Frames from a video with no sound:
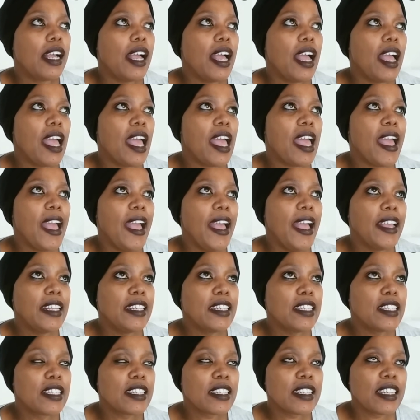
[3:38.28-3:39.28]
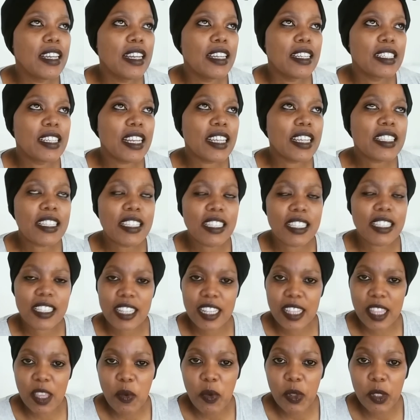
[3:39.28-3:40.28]
And just as
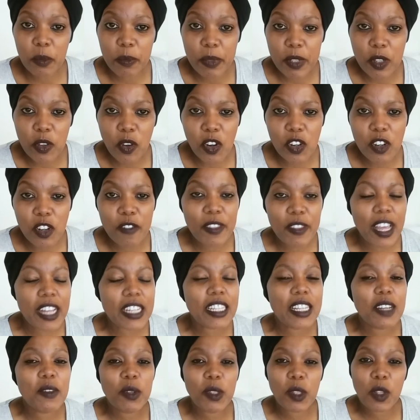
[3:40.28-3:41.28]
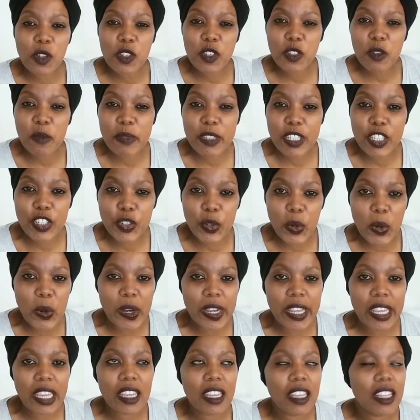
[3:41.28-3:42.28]
there will be all of that, there will also be
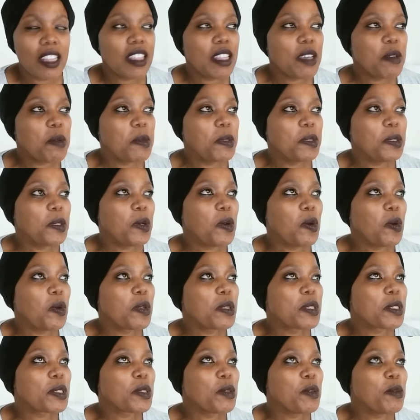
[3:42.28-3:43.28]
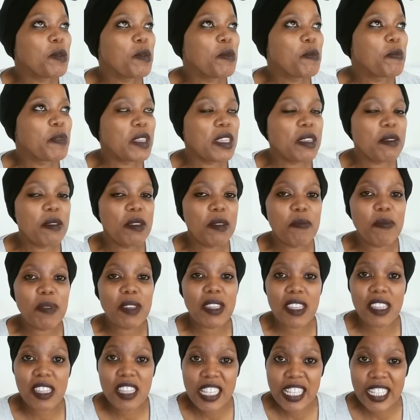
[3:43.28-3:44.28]
joy, there will also be
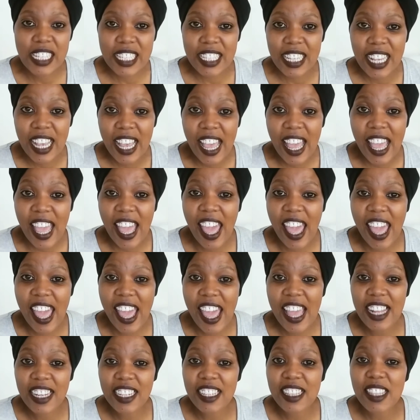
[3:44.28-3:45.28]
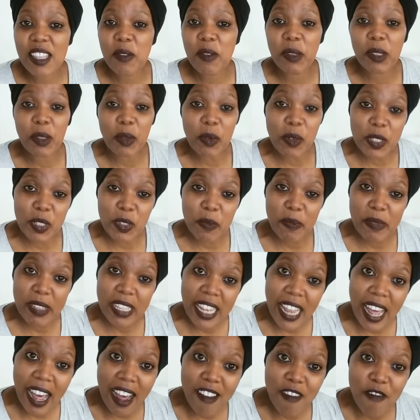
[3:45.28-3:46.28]
peace, and there will also be
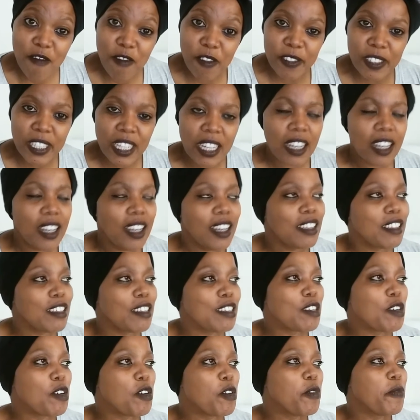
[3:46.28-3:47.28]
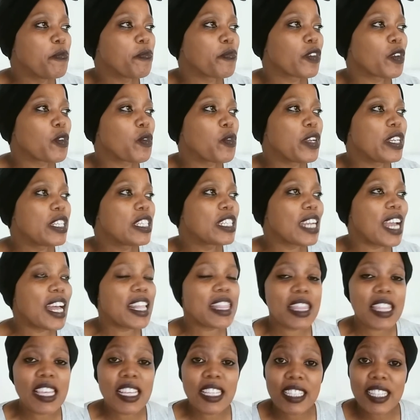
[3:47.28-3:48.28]
love, which are
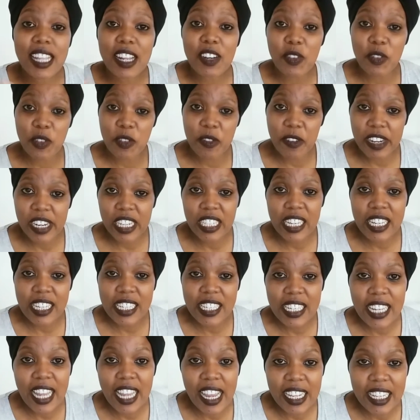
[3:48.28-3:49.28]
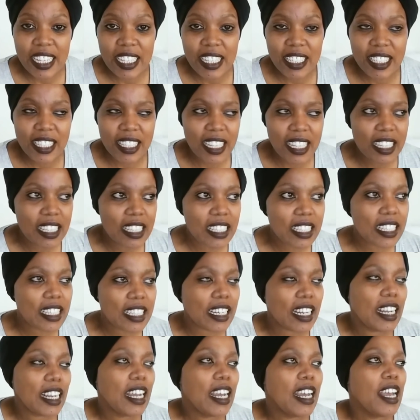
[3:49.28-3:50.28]
things that already exist.